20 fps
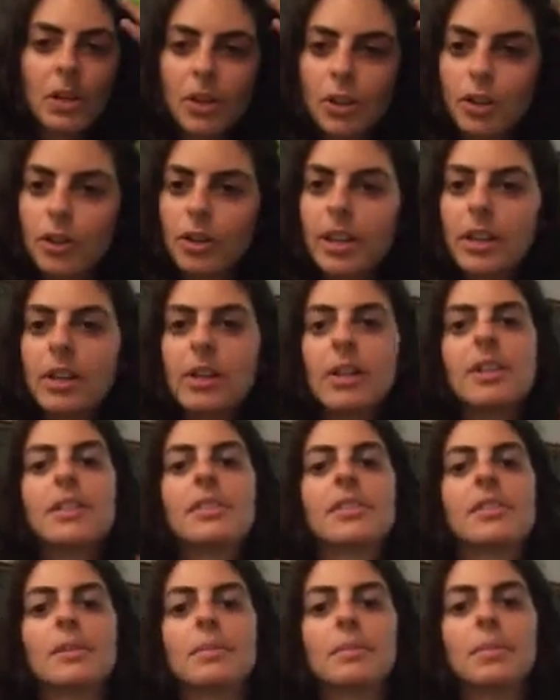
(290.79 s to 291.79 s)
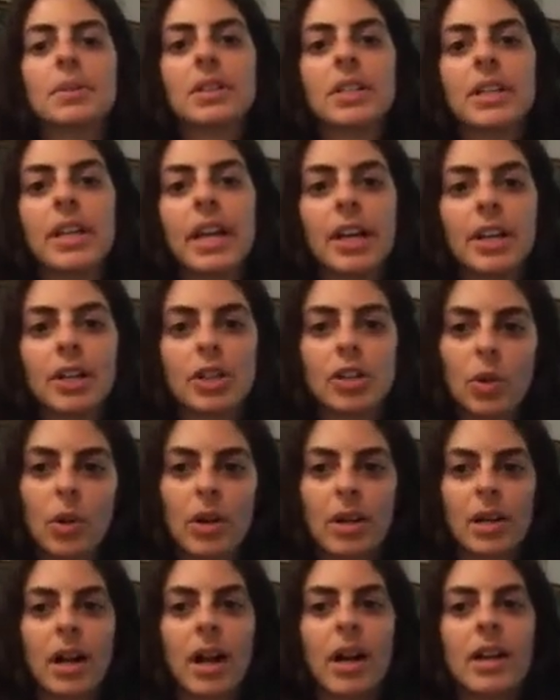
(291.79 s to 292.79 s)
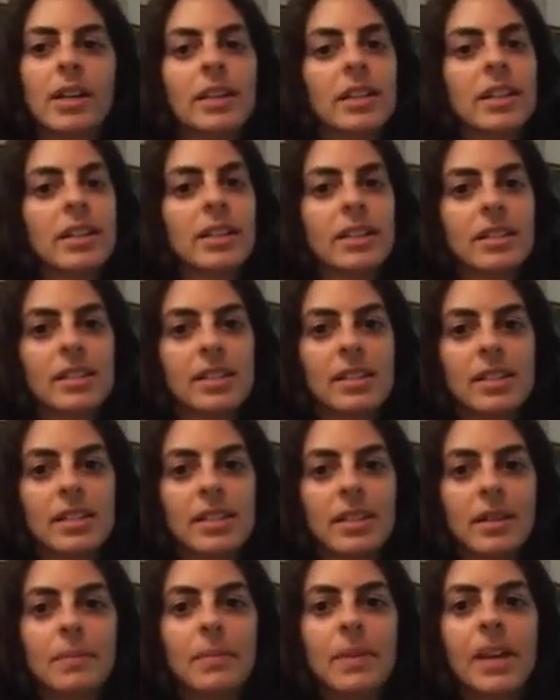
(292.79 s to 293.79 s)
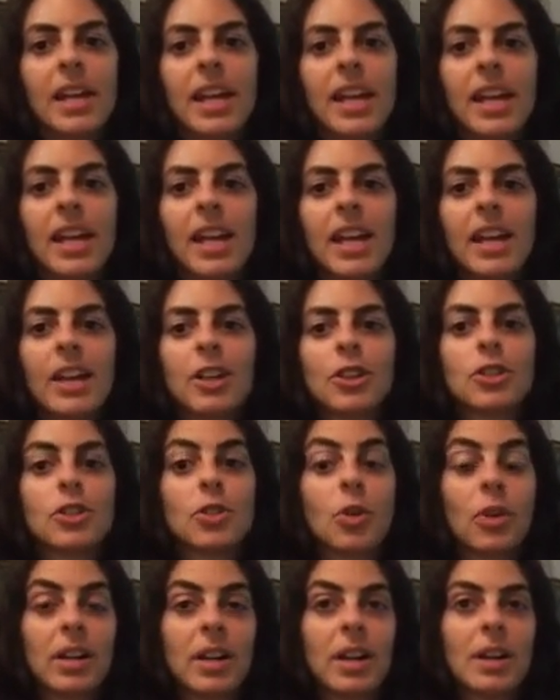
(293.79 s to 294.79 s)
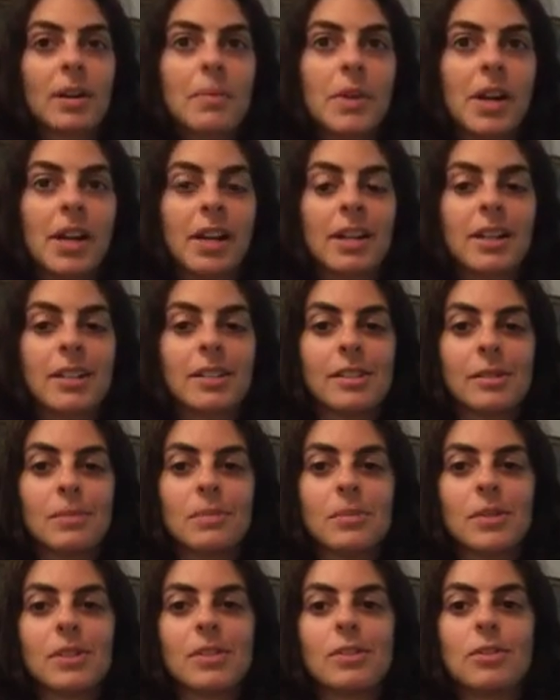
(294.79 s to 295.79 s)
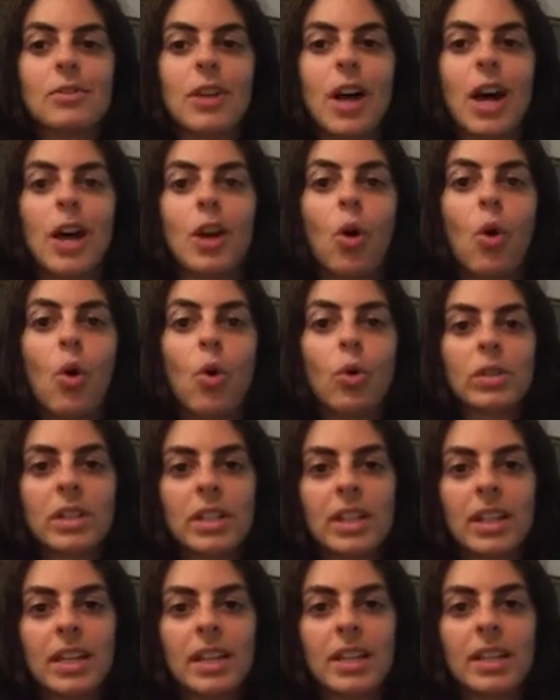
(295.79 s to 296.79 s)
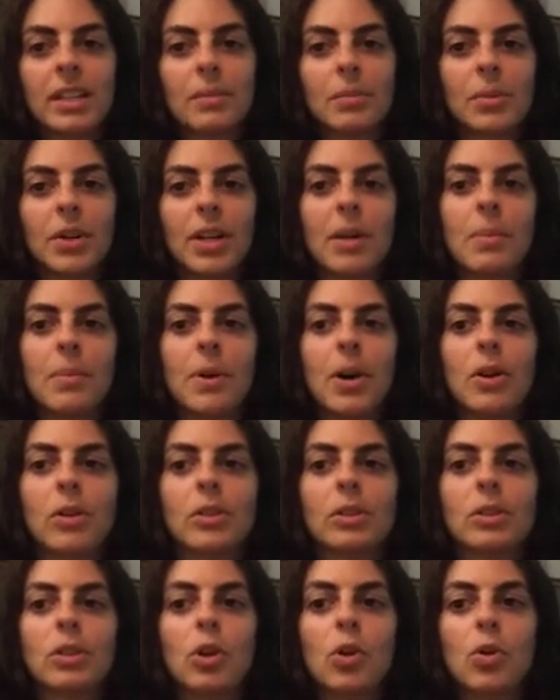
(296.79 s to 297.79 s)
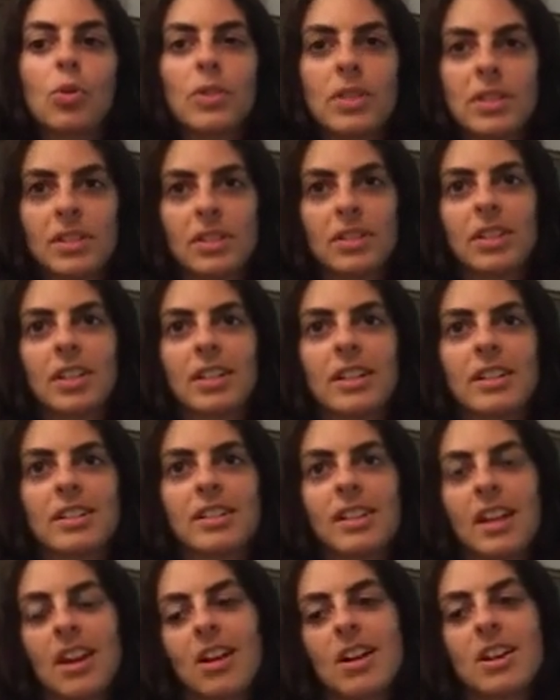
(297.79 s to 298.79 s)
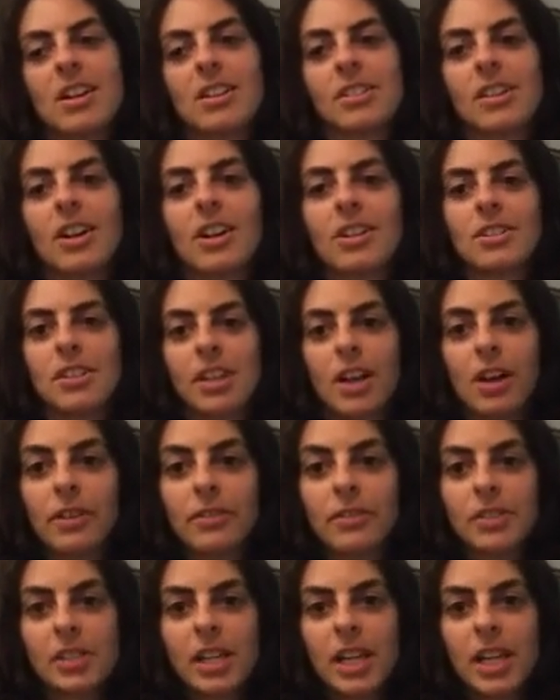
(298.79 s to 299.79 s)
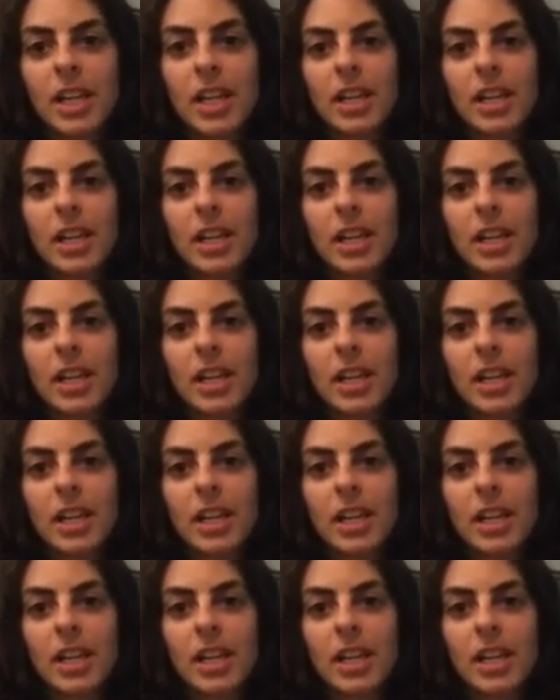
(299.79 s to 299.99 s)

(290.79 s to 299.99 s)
A trigger is simply a shortcut in the system. Shortcut mechanisms do not only bring about low resilience areas in ourselves,